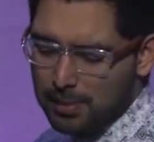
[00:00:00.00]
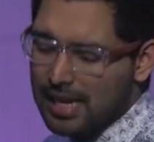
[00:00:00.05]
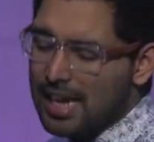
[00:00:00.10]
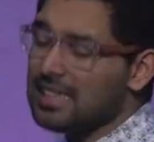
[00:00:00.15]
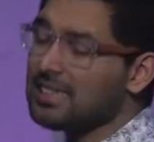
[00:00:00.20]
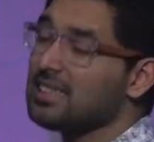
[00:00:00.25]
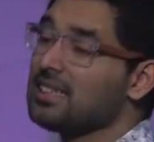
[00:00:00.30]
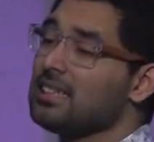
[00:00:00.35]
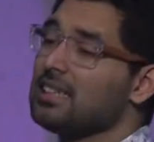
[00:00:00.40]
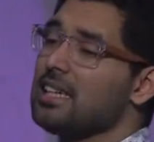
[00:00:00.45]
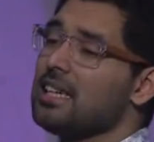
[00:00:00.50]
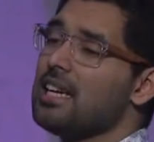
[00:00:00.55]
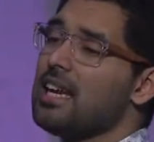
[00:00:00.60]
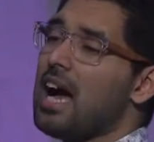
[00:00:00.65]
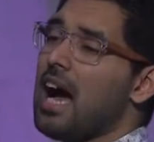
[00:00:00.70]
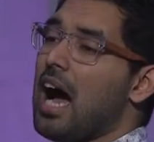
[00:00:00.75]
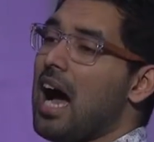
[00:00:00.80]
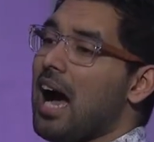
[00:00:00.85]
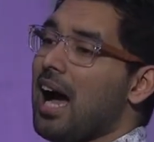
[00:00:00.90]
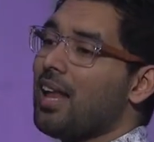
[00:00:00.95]
blessed
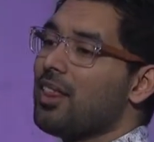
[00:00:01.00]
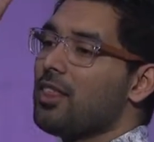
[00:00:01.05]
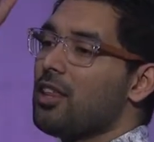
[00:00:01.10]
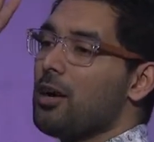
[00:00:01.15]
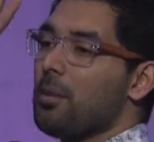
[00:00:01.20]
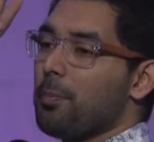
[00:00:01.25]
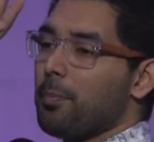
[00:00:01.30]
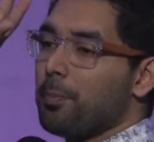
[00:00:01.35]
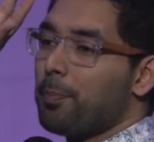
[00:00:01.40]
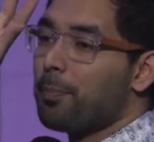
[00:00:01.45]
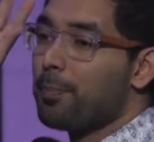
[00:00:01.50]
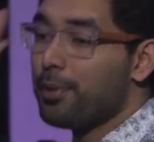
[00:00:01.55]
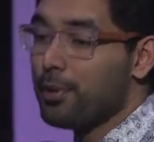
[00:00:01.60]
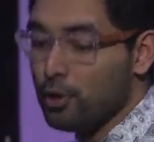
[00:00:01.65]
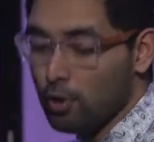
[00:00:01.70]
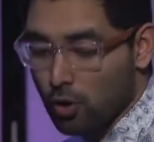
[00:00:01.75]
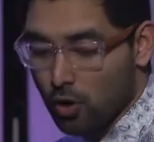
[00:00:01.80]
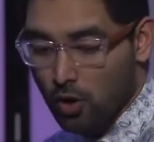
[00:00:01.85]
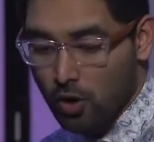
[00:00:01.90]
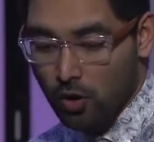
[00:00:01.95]
are the
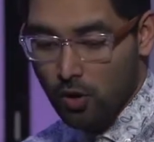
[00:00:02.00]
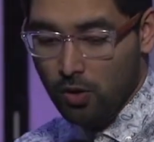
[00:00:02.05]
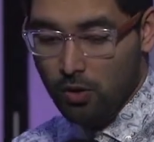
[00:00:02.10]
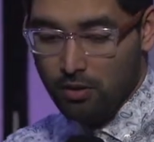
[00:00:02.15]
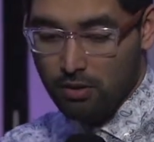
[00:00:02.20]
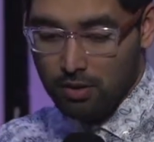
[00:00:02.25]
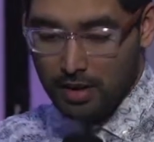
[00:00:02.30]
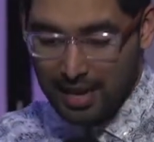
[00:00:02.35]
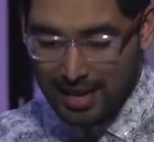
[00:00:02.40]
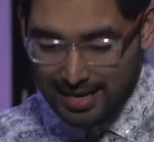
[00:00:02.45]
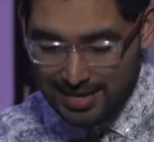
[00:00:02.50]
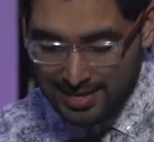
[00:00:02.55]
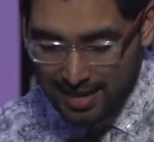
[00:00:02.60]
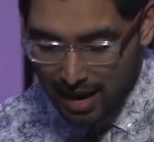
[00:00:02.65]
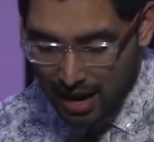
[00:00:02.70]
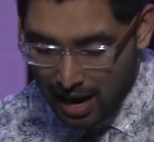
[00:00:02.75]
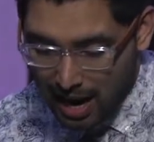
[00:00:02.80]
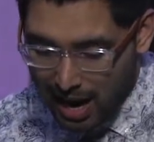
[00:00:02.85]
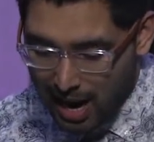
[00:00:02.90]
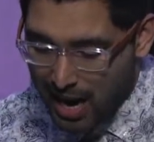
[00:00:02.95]
pure in
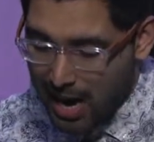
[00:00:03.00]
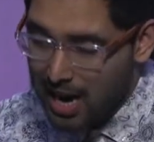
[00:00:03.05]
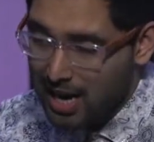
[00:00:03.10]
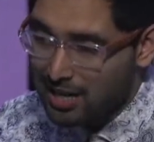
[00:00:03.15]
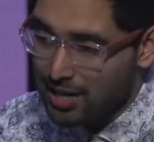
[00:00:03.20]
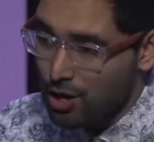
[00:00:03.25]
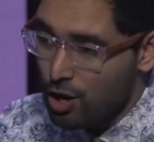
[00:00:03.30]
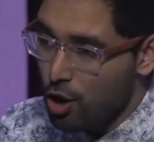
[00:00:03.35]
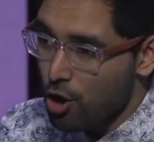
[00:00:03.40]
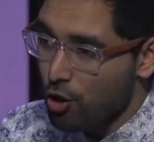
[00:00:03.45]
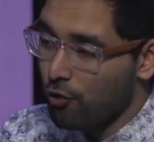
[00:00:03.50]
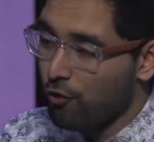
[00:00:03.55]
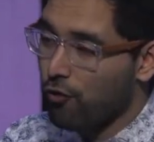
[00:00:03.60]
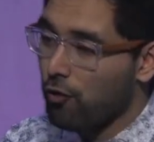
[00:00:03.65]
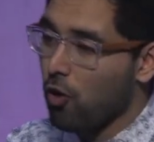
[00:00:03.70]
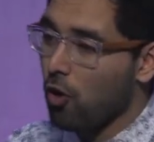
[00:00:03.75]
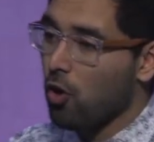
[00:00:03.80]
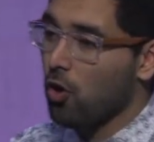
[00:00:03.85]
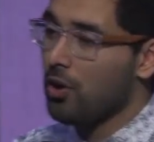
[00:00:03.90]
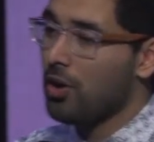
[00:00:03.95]
heart,
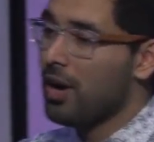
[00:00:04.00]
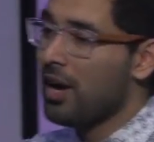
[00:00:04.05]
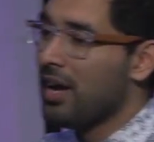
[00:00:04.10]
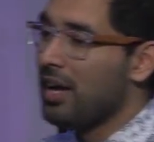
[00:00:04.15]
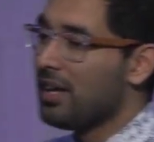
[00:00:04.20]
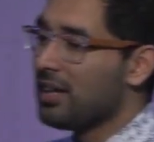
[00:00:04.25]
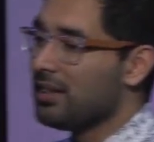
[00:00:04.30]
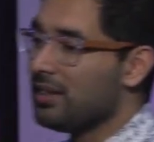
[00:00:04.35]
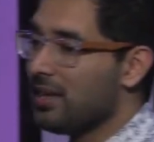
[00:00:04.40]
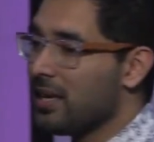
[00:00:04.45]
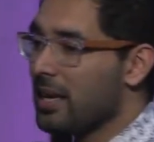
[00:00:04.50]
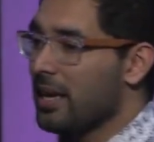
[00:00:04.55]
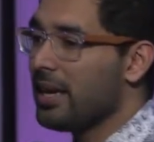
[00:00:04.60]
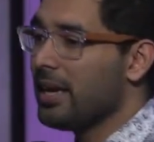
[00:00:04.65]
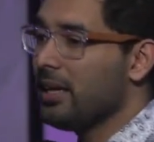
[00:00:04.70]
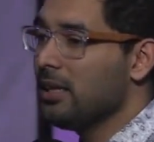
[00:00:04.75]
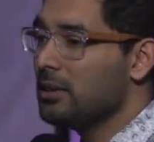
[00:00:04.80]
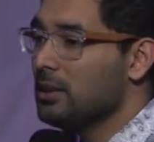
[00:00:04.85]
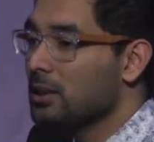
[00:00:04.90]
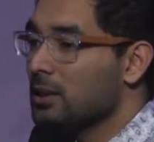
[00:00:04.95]
for
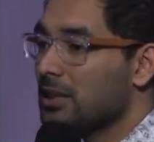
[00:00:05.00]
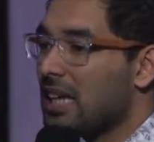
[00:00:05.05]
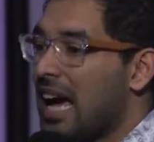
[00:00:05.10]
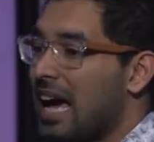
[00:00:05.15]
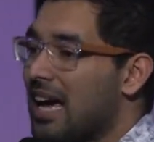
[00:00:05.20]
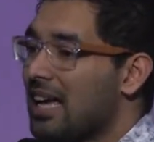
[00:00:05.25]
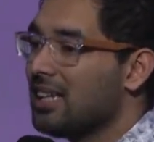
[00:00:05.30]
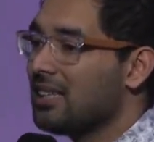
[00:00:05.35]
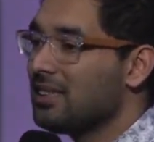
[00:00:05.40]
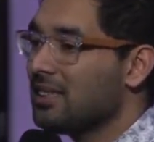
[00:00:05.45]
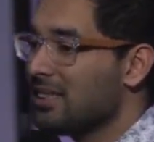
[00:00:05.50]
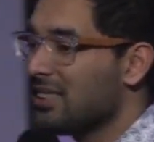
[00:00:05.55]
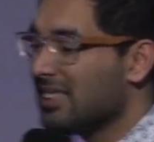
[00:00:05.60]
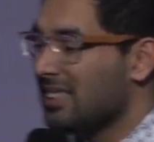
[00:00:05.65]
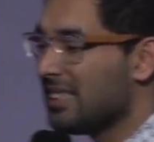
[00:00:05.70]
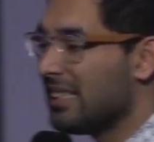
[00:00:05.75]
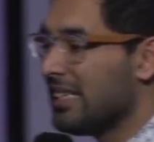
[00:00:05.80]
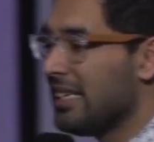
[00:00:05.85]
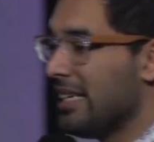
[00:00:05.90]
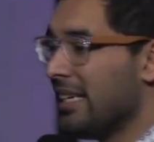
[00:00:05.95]
they shall
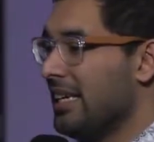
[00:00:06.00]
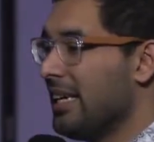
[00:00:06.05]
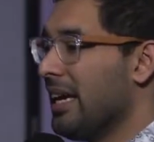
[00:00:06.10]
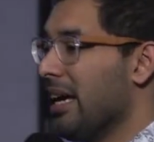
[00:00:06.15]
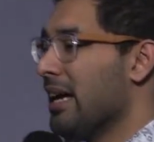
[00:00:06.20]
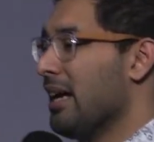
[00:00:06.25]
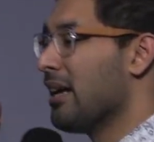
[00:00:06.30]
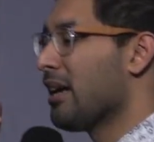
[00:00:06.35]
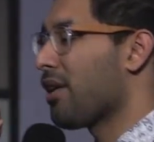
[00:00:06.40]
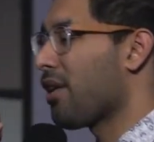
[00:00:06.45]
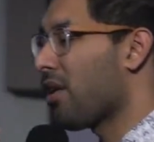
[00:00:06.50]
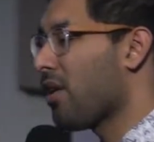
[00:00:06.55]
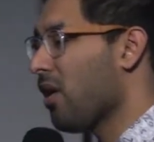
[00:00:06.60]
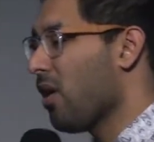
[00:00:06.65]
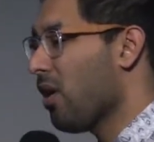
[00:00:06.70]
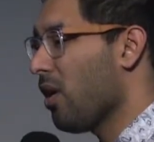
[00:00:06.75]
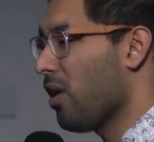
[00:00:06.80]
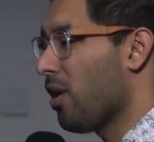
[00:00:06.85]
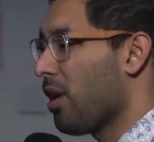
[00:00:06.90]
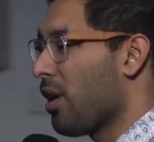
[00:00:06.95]
see
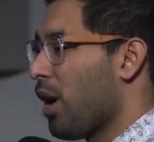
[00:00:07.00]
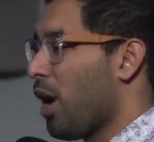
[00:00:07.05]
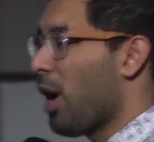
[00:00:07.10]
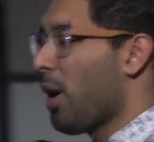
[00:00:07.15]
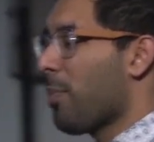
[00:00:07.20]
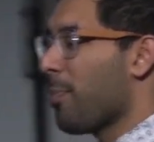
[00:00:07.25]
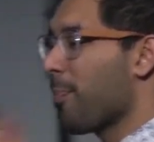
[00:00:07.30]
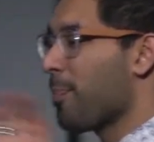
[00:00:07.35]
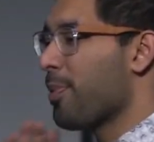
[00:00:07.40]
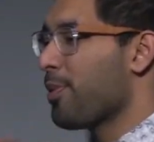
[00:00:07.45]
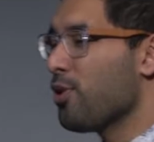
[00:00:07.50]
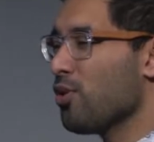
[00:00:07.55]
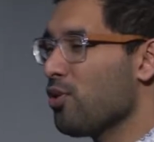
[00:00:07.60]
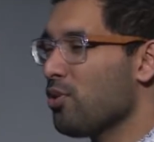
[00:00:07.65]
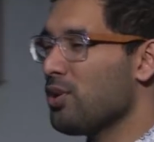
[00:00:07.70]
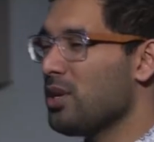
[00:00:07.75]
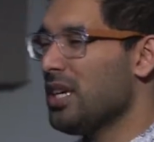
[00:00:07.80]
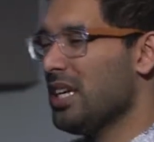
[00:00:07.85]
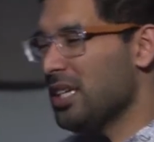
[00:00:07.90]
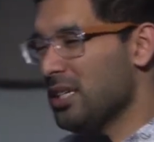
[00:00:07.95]
God.
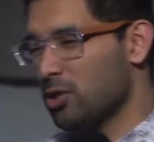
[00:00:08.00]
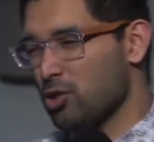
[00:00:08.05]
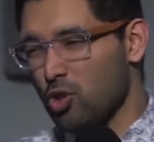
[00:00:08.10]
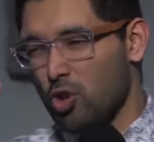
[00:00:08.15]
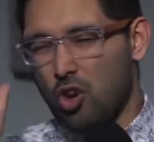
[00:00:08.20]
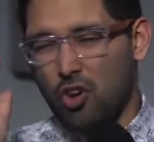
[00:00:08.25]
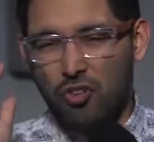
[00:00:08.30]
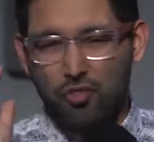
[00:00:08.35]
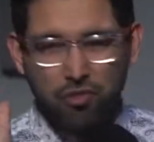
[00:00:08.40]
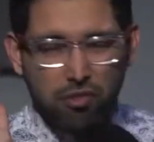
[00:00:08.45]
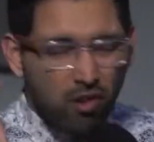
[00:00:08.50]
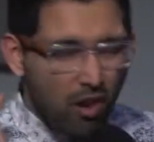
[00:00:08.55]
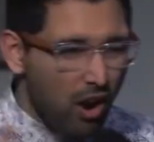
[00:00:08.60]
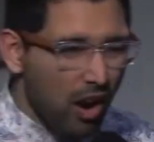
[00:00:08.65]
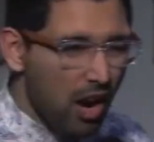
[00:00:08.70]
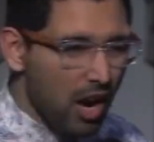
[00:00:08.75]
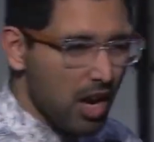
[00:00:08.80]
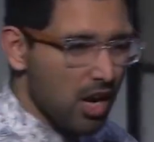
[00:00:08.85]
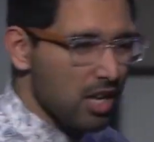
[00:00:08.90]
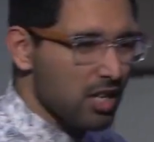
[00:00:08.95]
Pureness of
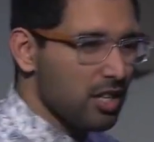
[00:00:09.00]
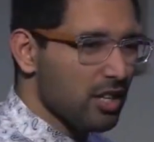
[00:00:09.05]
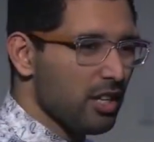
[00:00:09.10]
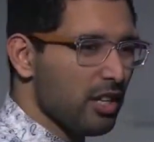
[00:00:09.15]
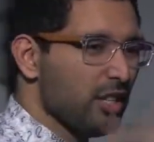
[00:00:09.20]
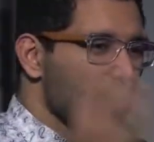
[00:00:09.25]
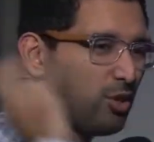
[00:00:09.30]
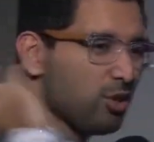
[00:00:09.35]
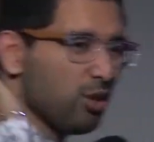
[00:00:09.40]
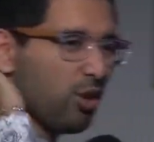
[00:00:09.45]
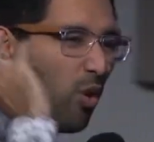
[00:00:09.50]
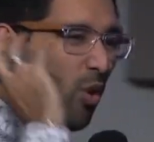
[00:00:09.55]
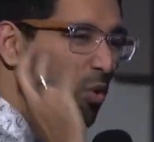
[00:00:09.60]
heart is the